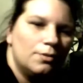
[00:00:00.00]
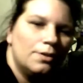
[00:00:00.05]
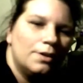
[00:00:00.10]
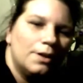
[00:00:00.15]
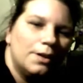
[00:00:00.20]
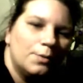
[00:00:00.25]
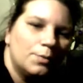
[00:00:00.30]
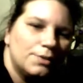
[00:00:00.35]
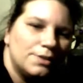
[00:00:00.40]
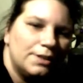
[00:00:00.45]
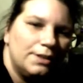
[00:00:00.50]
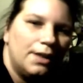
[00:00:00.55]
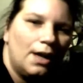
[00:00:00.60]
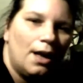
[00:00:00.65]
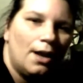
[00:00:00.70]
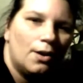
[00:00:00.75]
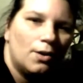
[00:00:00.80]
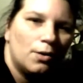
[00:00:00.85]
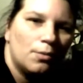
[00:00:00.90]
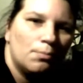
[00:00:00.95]
It was
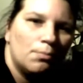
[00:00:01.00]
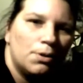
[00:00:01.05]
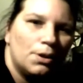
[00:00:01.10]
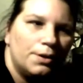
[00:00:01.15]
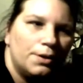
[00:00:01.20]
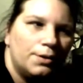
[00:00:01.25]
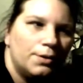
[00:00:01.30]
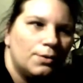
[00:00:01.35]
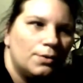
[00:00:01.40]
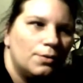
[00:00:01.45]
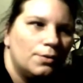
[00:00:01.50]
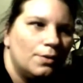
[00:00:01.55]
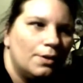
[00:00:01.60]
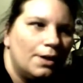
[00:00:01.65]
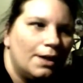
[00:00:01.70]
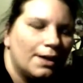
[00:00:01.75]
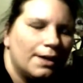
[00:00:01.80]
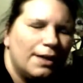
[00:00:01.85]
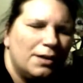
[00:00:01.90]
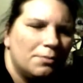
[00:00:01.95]
$1 a bundle.
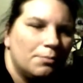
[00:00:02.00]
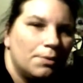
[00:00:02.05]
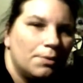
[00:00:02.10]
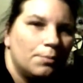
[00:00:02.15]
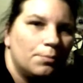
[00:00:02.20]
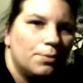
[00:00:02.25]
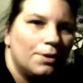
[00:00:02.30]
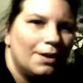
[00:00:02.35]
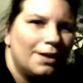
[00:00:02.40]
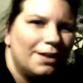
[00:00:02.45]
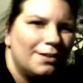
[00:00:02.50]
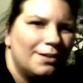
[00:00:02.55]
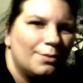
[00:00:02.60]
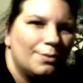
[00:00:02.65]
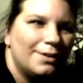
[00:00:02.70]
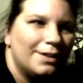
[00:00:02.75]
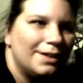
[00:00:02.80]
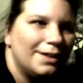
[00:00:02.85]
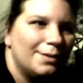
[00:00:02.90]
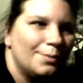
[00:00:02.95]
I can't remember. I don't
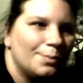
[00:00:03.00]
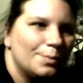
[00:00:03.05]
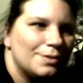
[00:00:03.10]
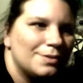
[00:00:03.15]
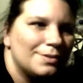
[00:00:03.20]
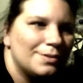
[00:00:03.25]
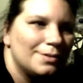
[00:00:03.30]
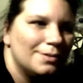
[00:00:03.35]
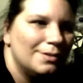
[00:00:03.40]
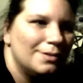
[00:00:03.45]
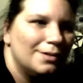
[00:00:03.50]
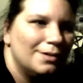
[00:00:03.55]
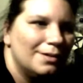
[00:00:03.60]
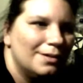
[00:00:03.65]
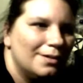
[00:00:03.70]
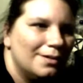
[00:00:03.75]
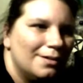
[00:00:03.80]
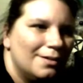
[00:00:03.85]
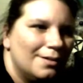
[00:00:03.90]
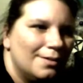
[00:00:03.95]
think it was,
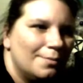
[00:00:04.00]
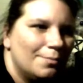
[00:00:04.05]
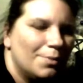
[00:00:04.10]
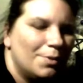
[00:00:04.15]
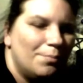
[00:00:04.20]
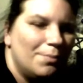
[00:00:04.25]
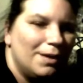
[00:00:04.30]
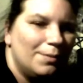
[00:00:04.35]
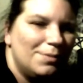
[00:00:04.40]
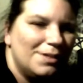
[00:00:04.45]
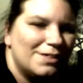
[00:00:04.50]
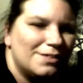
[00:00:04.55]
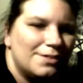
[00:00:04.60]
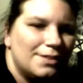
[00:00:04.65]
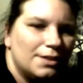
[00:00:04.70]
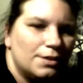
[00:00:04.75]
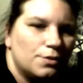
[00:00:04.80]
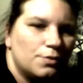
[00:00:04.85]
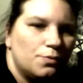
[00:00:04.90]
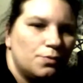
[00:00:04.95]
but maybe
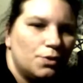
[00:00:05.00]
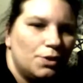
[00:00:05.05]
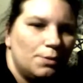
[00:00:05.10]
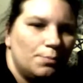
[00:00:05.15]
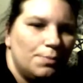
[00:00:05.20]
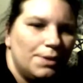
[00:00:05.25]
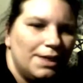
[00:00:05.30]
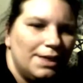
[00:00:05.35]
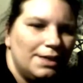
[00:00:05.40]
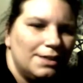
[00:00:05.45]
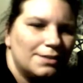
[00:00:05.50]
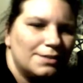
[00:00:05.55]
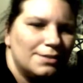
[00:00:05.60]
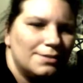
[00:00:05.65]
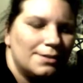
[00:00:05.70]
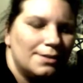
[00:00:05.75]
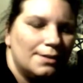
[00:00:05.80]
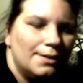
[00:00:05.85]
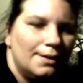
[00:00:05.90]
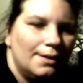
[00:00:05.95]
6 foot a piece.
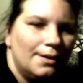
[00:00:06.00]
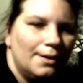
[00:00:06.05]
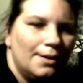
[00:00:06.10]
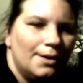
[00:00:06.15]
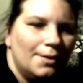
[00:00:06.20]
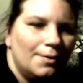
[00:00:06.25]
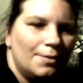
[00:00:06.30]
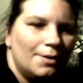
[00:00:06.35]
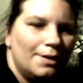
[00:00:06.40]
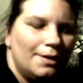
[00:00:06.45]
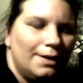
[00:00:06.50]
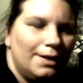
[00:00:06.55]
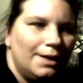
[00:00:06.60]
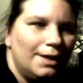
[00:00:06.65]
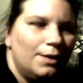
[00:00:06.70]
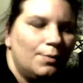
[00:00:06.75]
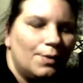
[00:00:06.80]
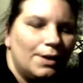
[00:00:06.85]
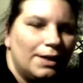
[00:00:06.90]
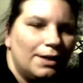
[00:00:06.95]

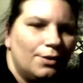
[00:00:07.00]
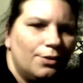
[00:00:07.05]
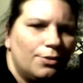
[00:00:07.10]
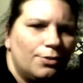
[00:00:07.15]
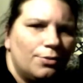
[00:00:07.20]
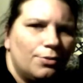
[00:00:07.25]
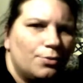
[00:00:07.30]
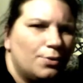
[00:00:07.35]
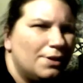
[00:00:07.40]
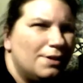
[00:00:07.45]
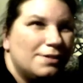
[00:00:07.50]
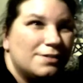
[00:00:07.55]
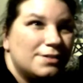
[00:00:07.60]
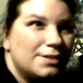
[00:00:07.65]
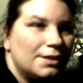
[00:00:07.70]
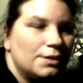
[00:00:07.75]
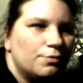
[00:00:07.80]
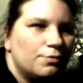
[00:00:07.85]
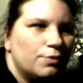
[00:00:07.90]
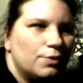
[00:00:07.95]
Anyway, 3 to
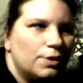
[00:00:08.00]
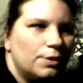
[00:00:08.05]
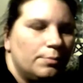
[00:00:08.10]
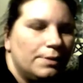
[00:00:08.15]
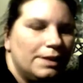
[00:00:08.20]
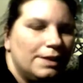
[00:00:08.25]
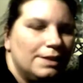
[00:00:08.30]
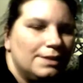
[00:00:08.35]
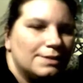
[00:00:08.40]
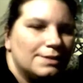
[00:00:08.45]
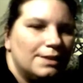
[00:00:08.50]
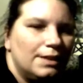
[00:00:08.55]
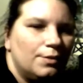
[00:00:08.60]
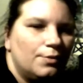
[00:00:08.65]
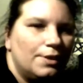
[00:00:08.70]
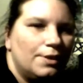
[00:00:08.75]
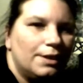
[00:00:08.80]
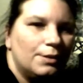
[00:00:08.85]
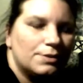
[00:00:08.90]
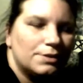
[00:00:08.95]
6 foot a piece.
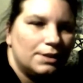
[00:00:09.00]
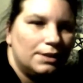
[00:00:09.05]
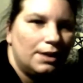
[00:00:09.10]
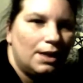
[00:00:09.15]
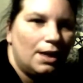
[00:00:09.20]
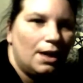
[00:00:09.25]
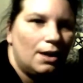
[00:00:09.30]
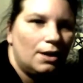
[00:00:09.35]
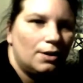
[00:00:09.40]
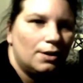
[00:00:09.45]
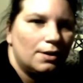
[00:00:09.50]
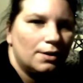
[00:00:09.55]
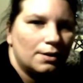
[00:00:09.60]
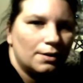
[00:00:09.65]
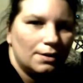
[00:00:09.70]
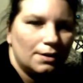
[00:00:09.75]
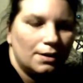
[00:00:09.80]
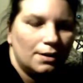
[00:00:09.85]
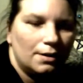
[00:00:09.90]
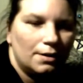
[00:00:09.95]
Anyway, it was
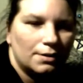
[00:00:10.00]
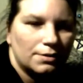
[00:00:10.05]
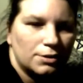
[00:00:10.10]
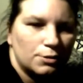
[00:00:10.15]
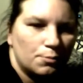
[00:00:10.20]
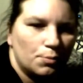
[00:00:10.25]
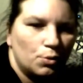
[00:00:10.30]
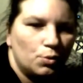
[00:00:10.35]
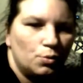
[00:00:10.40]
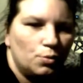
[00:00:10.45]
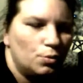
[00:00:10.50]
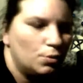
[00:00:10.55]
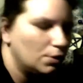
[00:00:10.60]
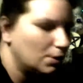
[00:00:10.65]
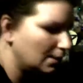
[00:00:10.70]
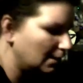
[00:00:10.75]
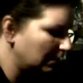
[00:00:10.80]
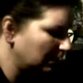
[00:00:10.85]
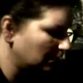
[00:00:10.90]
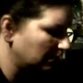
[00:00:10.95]
$1 a spool,
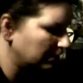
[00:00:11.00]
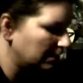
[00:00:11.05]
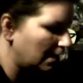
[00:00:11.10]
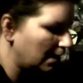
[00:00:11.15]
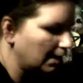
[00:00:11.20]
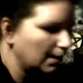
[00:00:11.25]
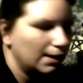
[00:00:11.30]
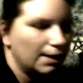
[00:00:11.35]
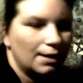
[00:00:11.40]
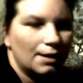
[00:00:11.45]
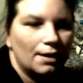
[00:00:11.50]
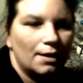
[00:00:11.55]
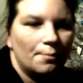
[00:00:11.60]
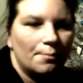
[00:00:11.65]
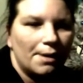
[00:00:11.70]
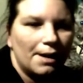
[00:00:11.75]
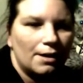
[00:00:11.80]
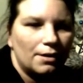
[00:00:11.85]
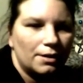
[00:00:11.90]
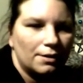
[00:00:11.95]
a little tiny
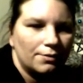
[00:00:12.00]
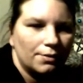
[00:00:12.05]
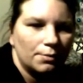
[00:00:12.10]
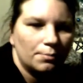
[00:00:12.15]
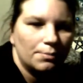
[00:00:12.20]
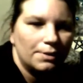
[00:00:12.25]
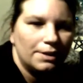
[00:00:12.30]
amount of it. But